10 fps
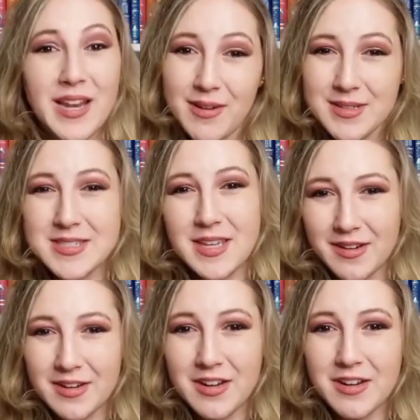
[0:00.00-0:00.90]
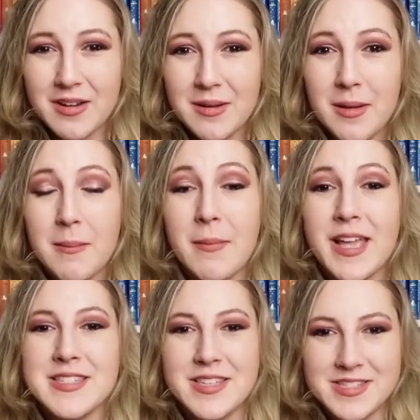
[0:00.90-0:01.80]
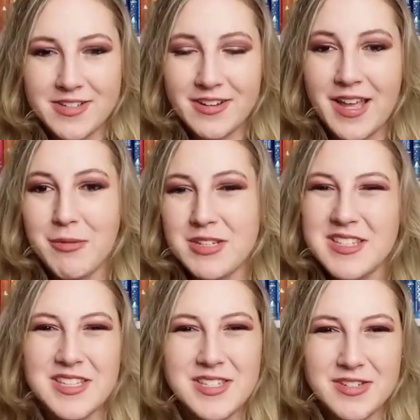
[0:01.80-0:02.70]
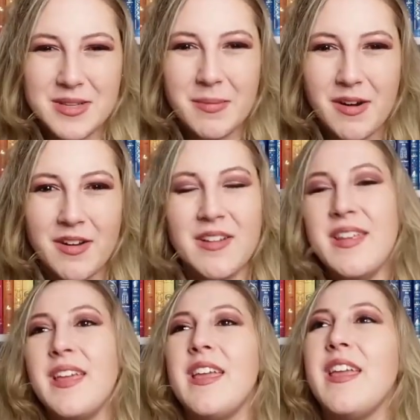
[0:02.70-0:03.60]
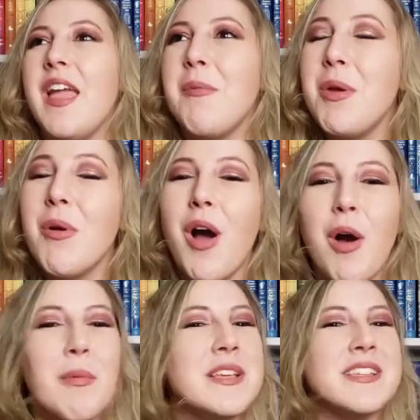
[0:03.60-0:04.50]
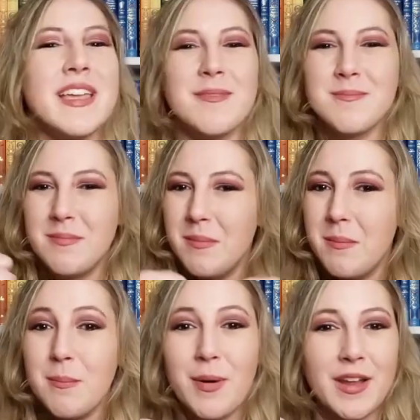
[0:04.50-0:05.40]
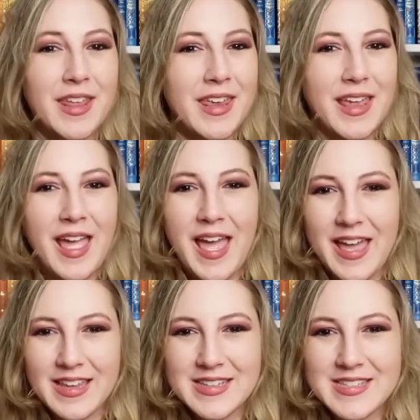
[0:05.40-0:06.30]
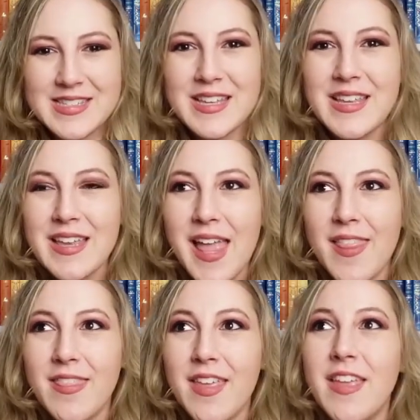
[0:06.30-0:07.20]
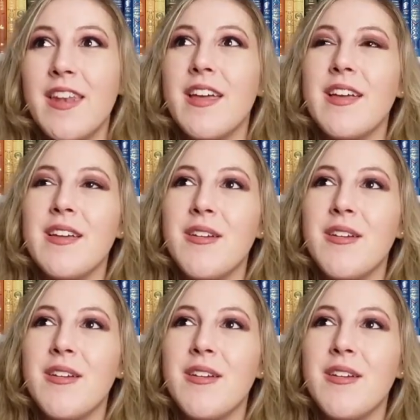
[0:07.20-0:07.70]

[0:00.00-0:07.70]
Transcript: when I was younger, my sister and I were 6 years apart, and we were always like butting heads, and then